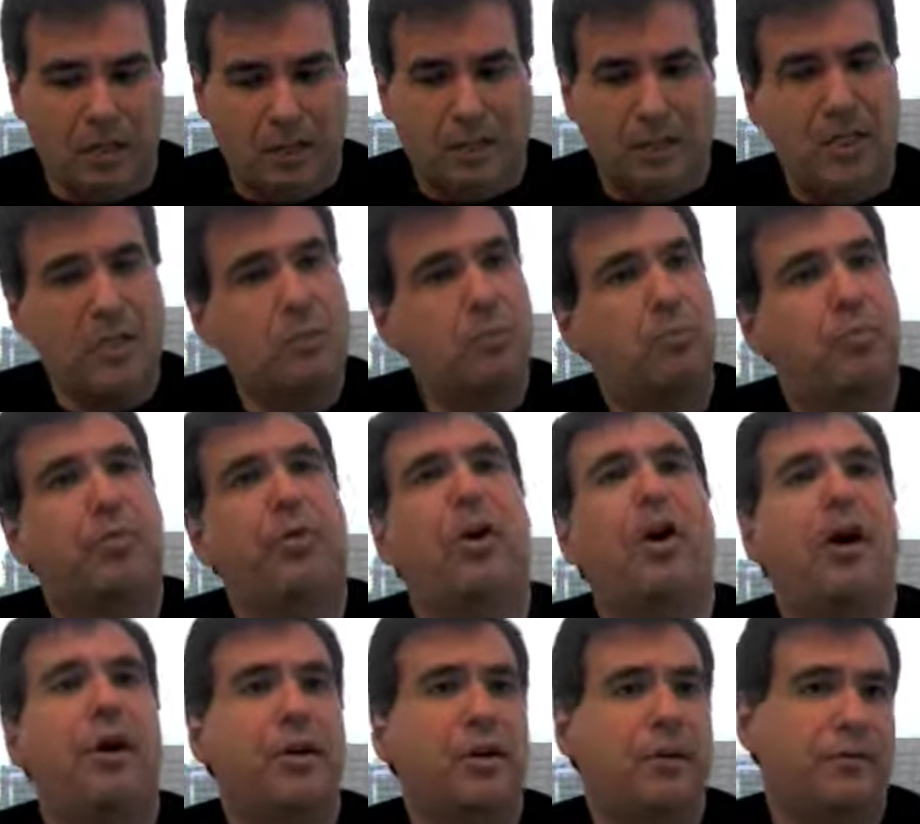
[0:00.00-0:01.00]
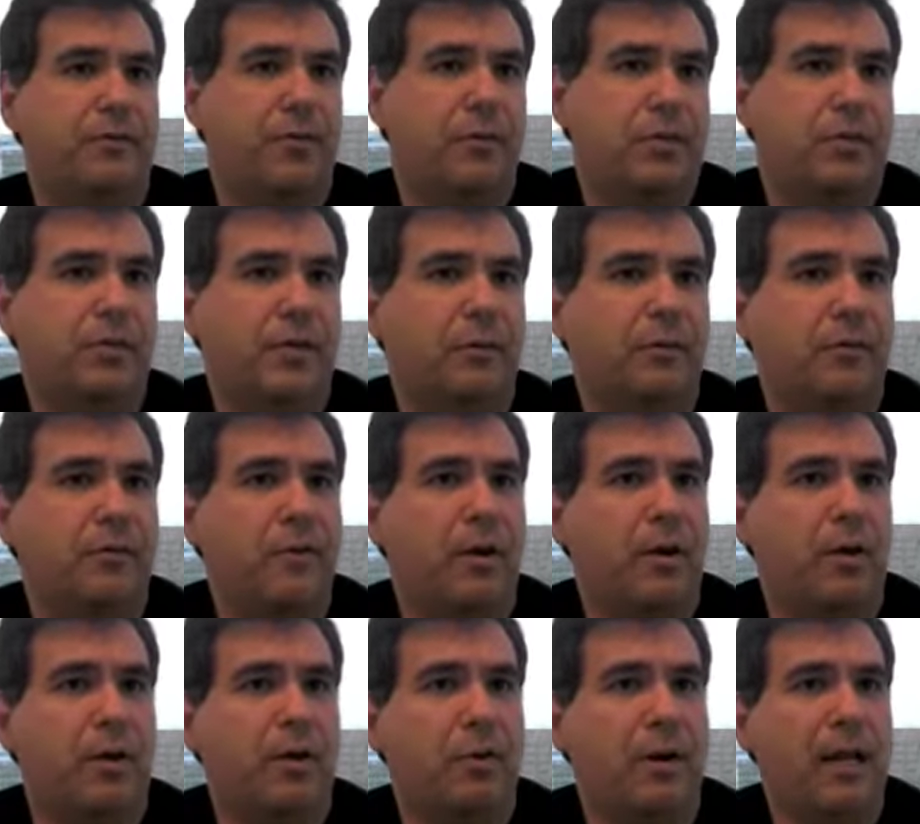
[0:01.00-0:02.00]
to this broader vision that we've
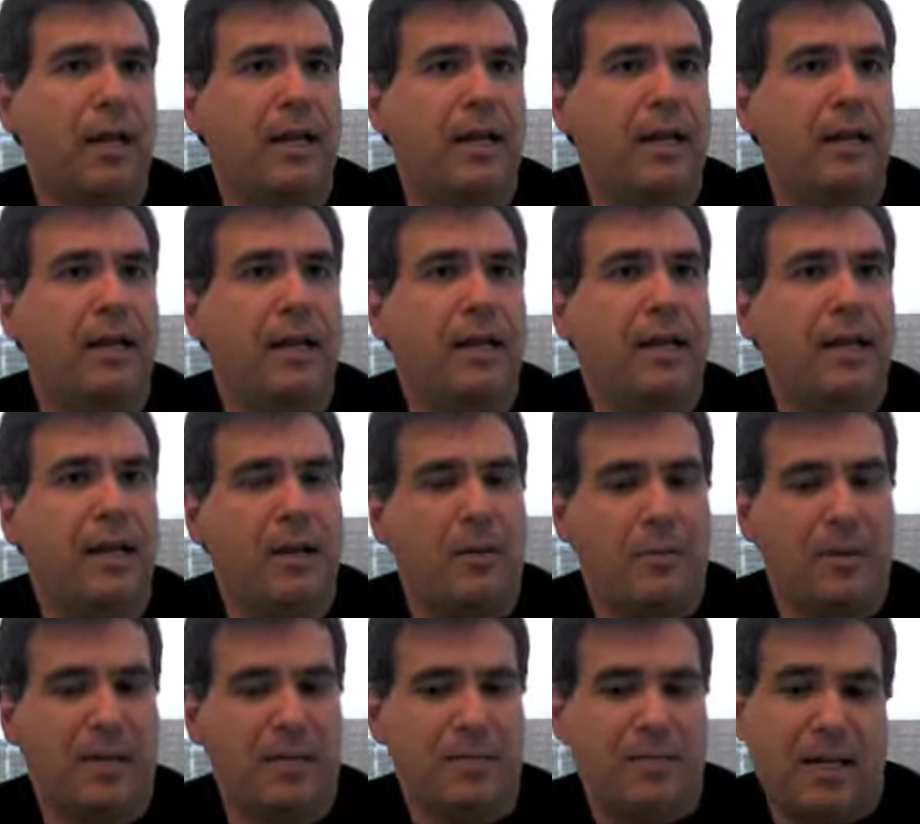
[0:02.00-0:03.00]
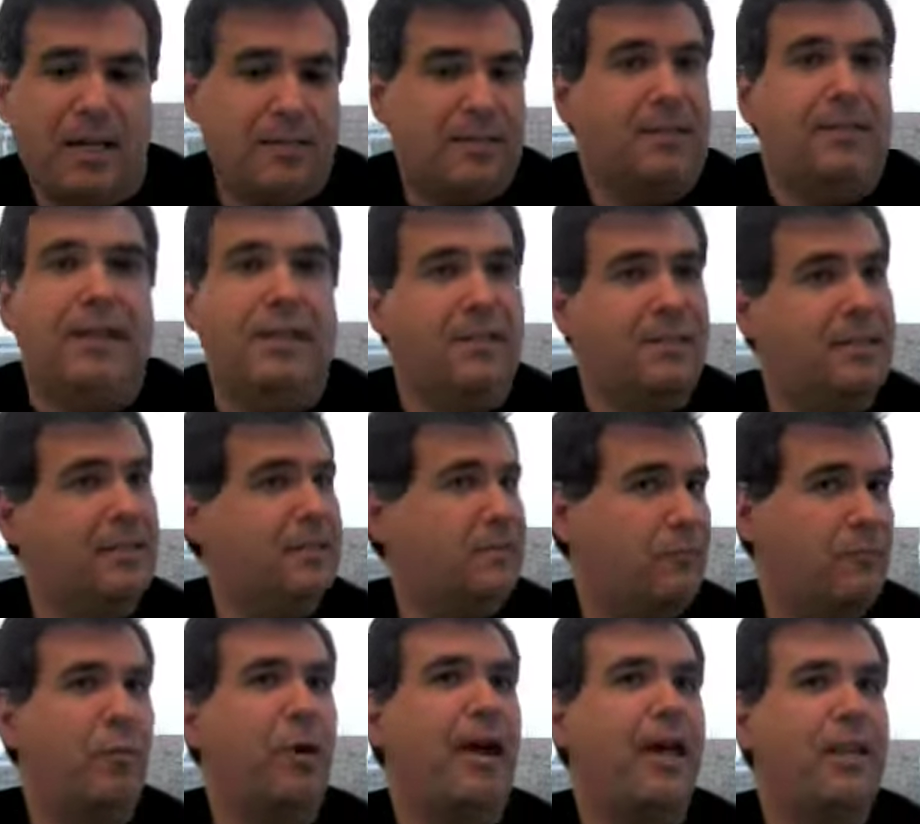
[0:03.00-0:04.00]
all created because that's the essence
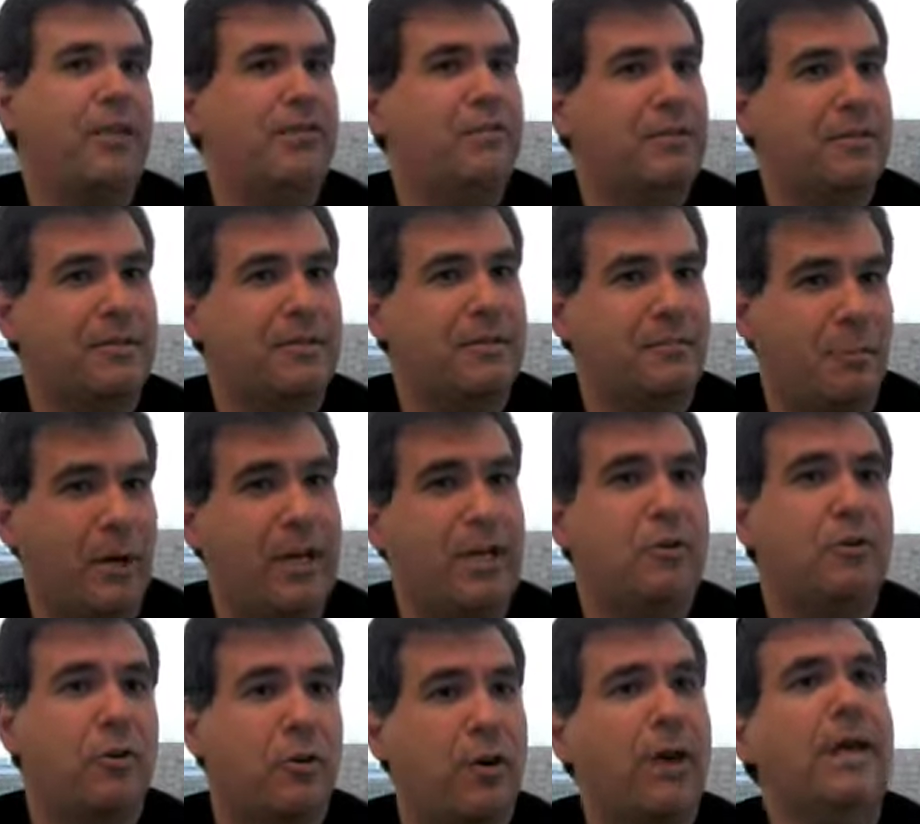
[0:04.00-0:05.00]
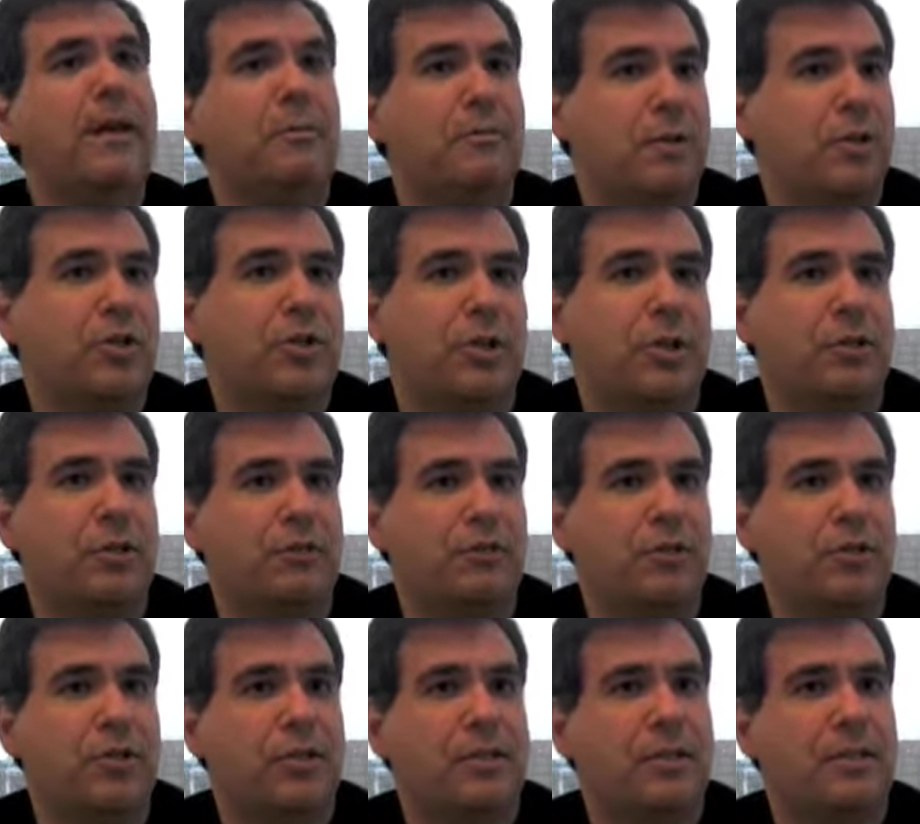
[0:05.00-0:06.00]
of why you why you create a mission and a
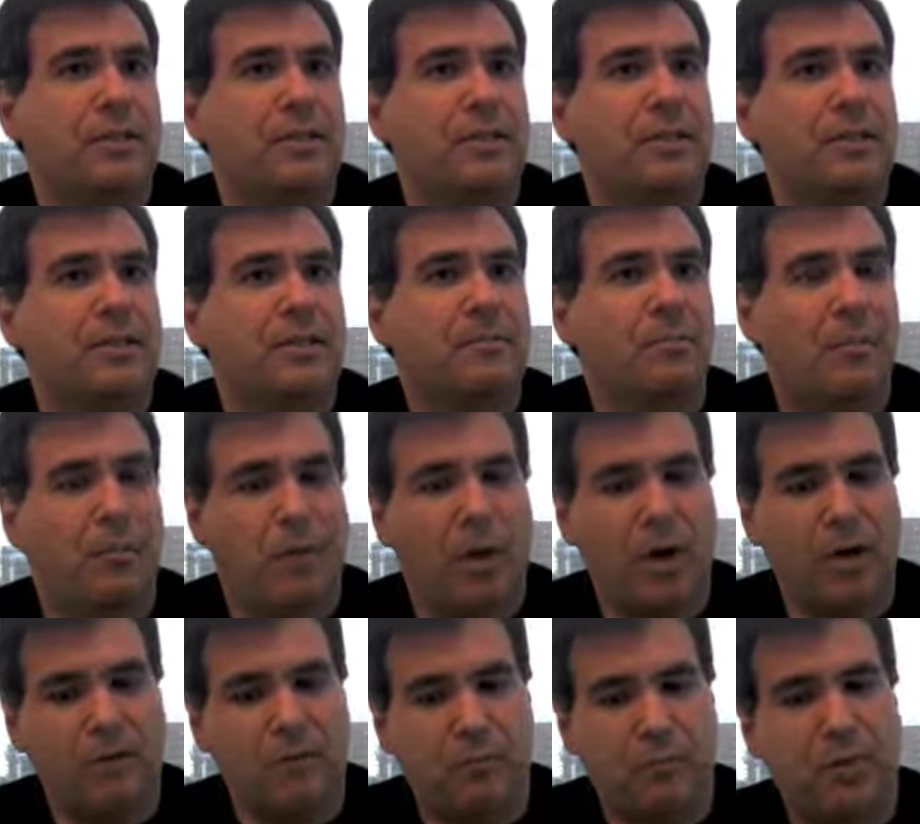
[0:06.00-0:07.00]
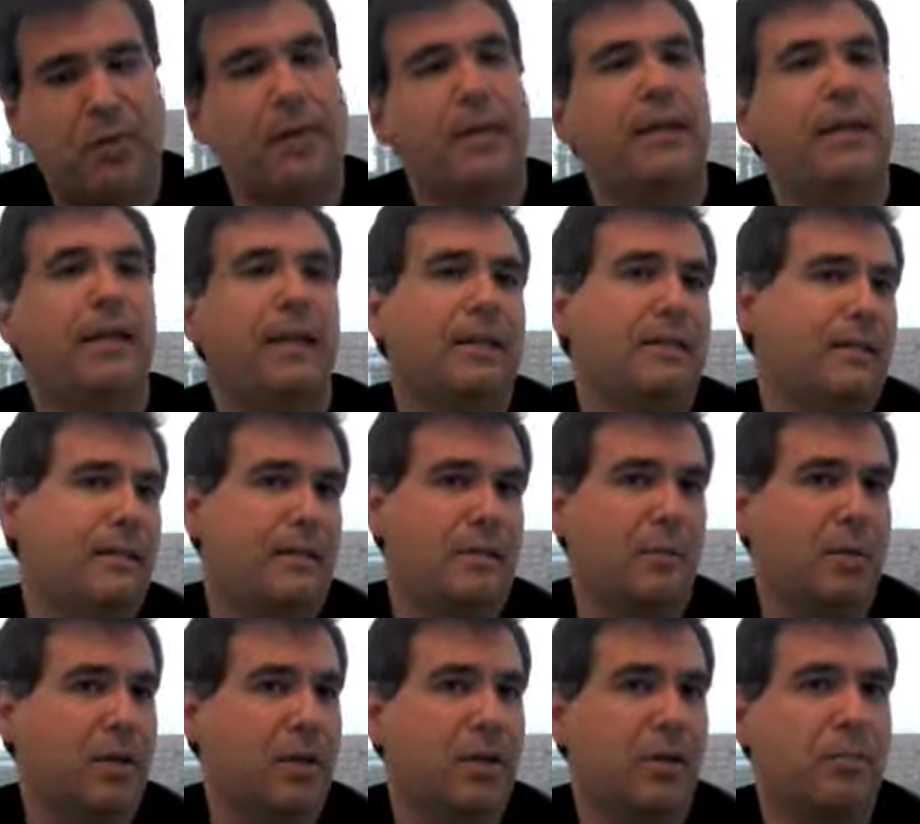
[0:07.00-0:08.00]
vision is it's part of plugging into the
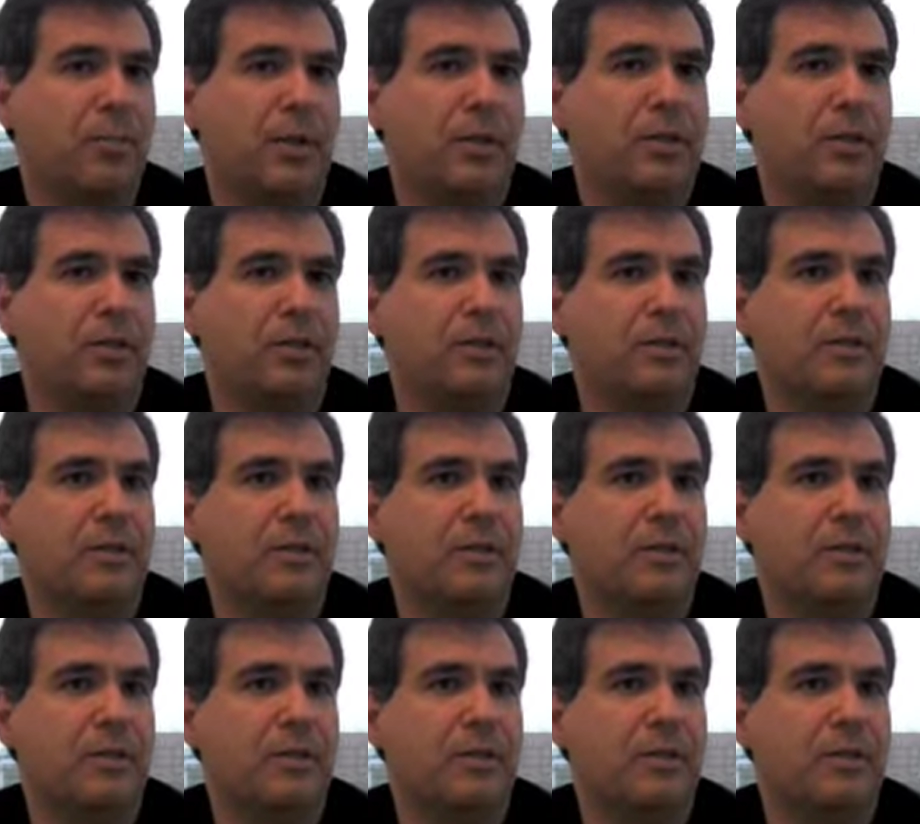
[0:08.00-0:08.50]
bigger picture.